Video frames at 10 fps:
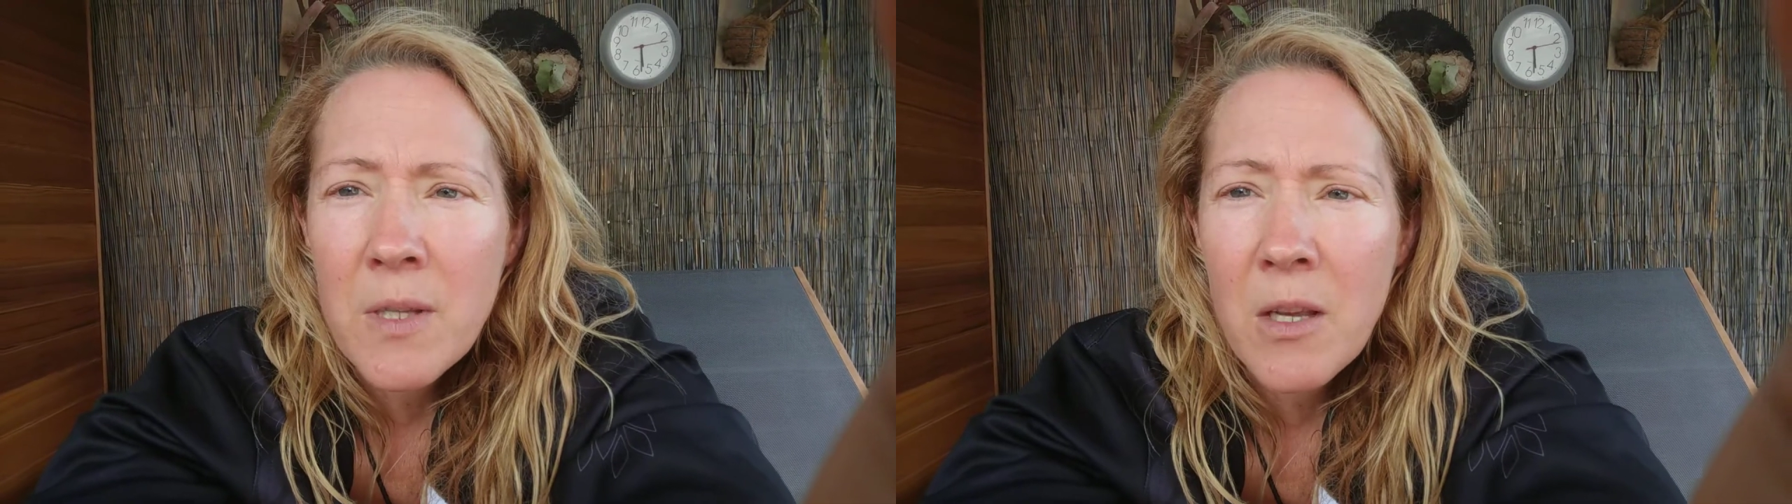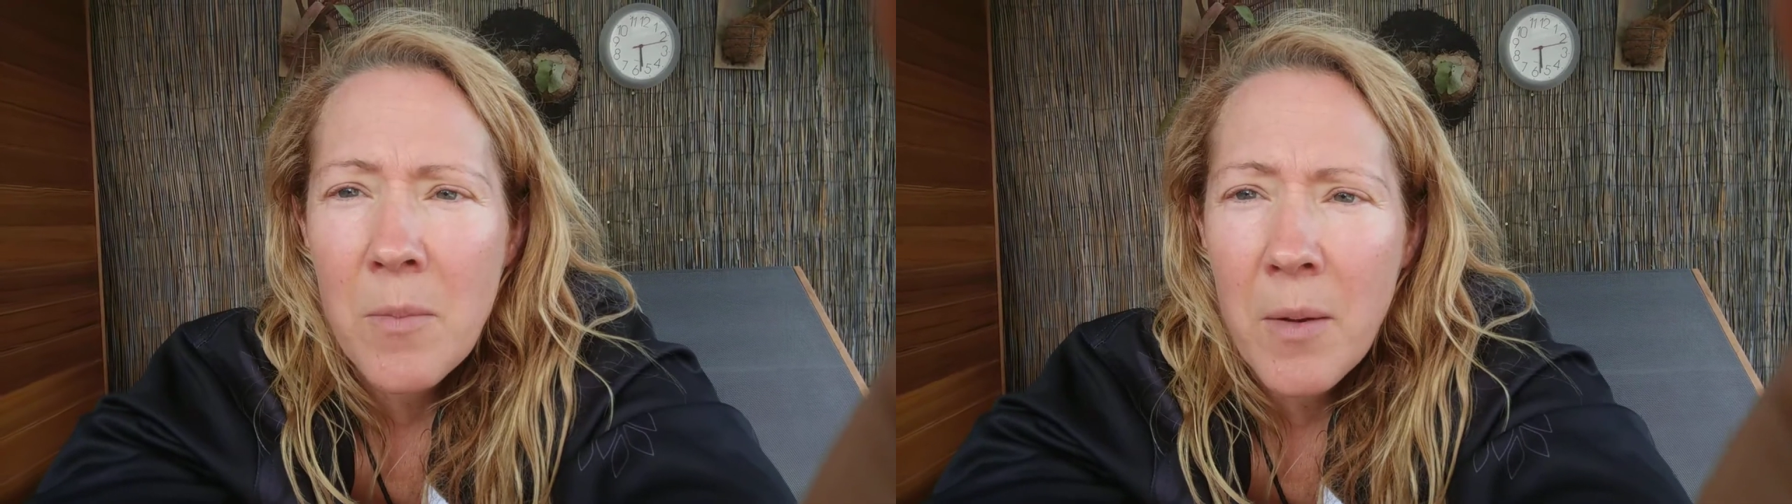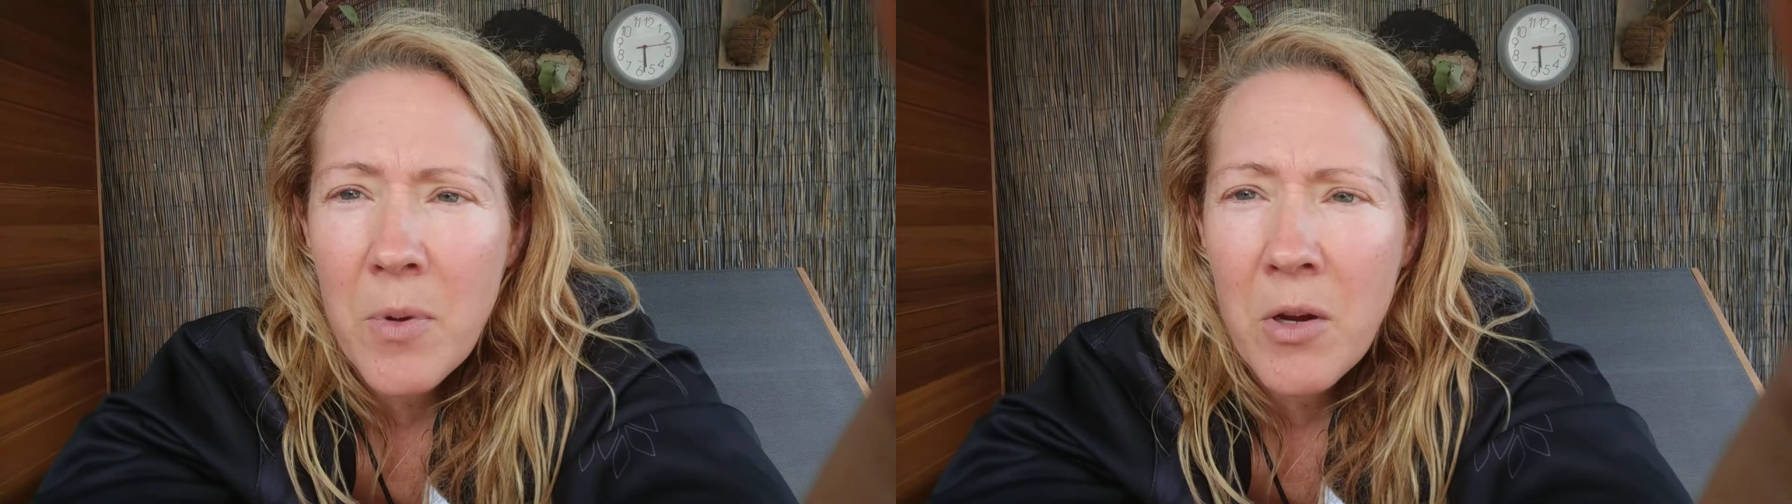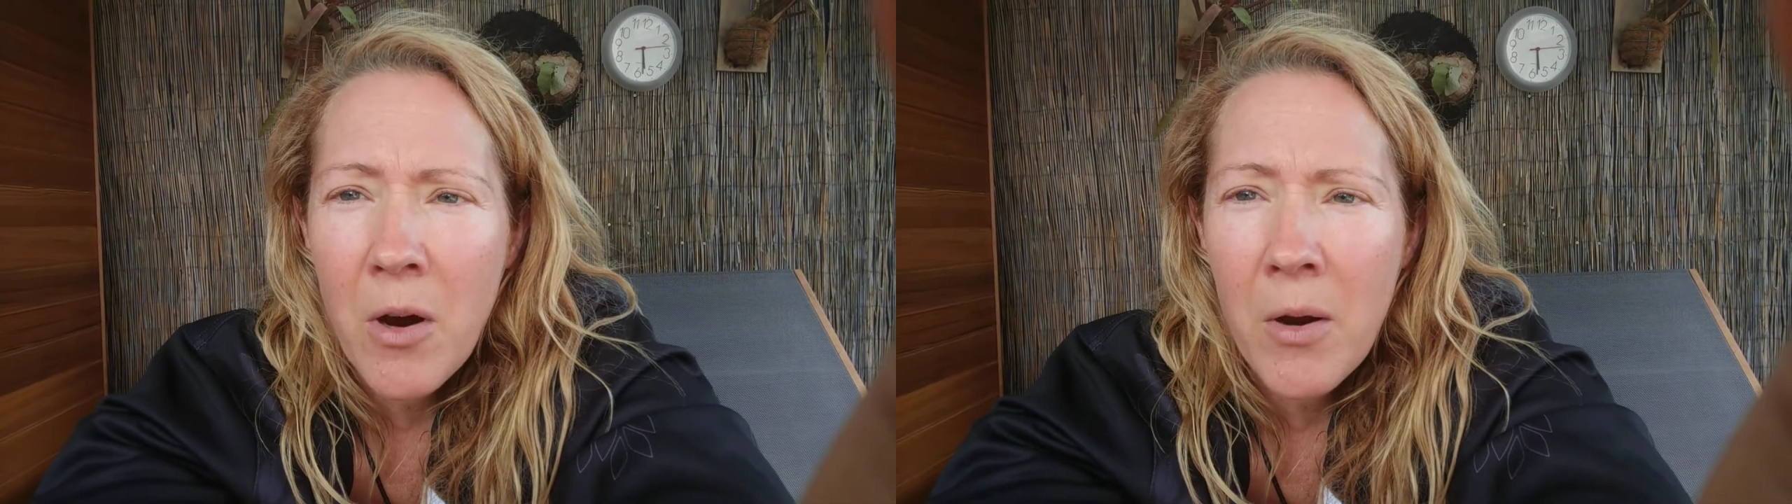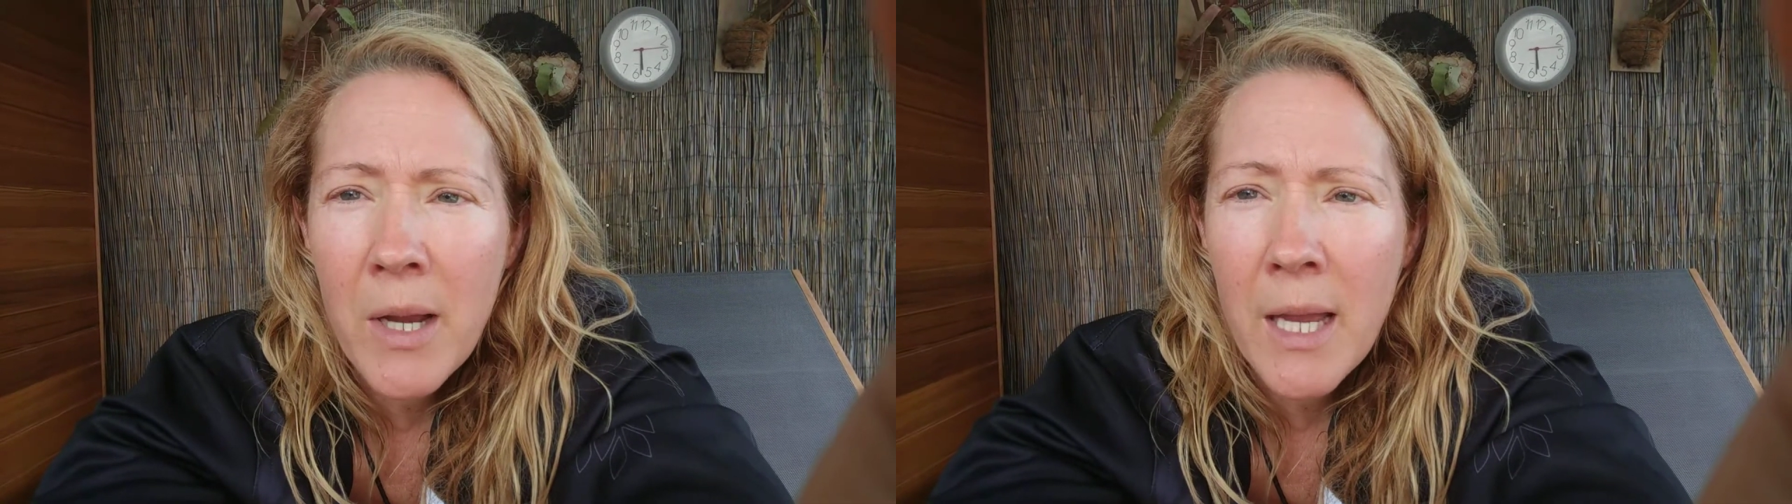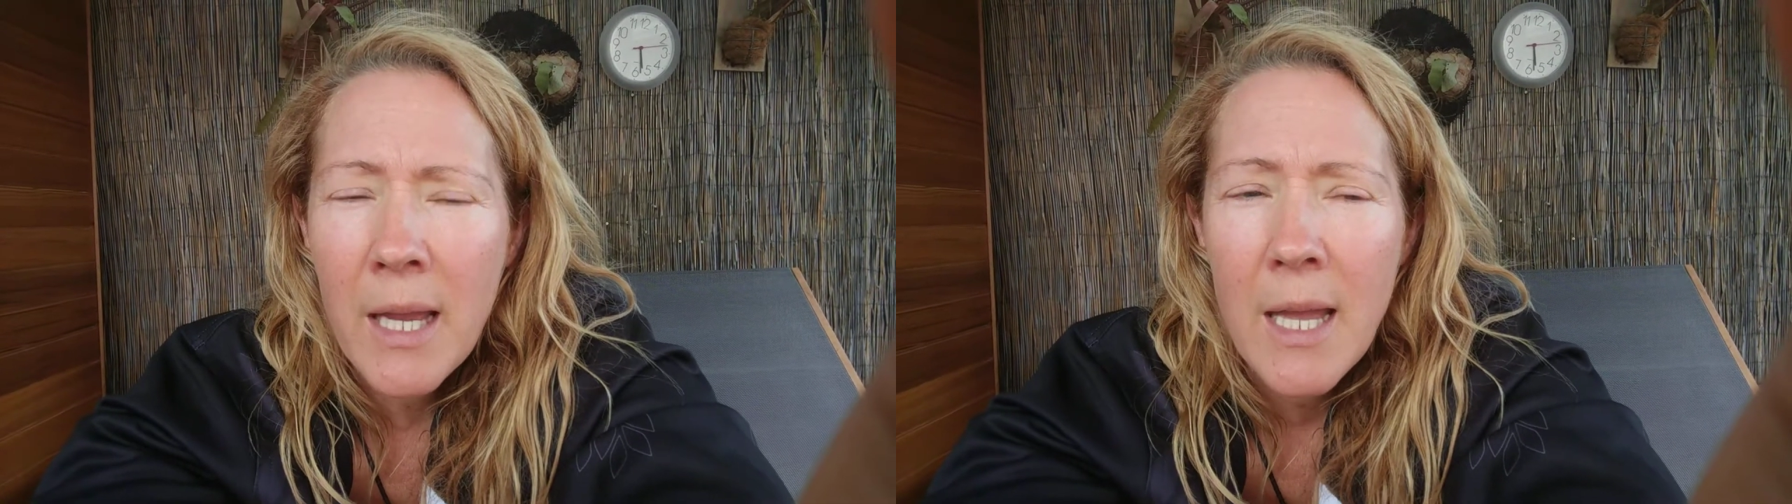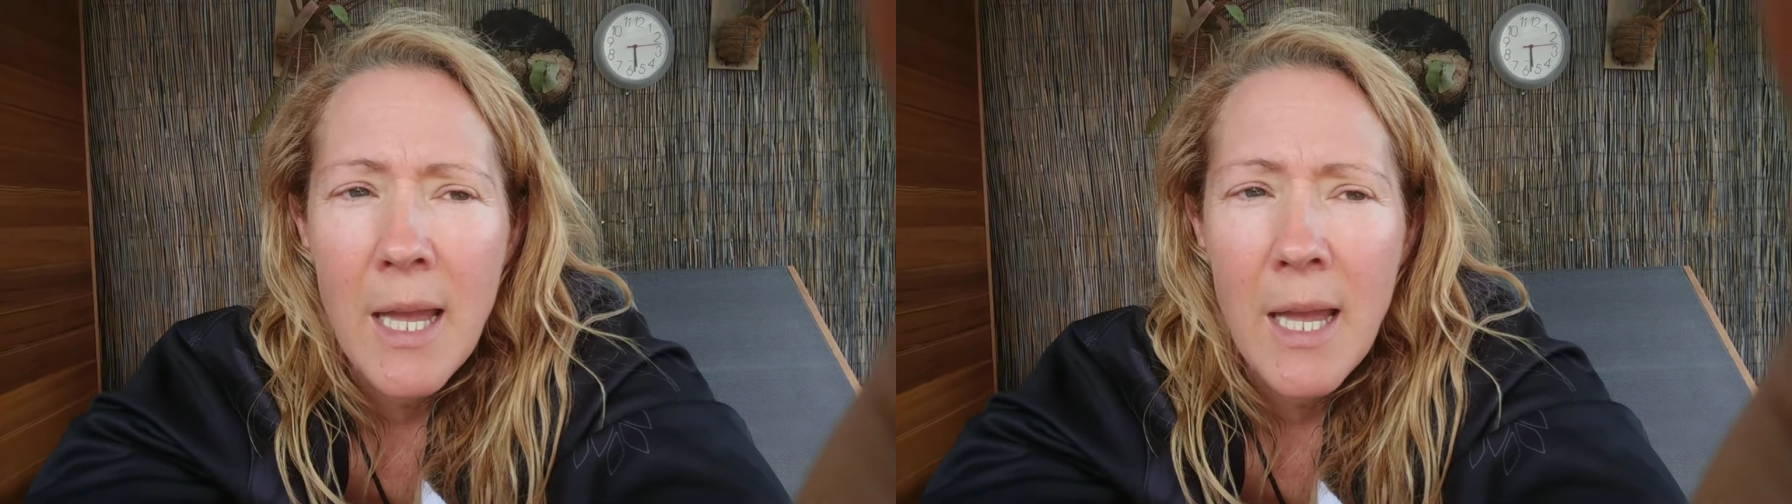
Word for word: that you might be growing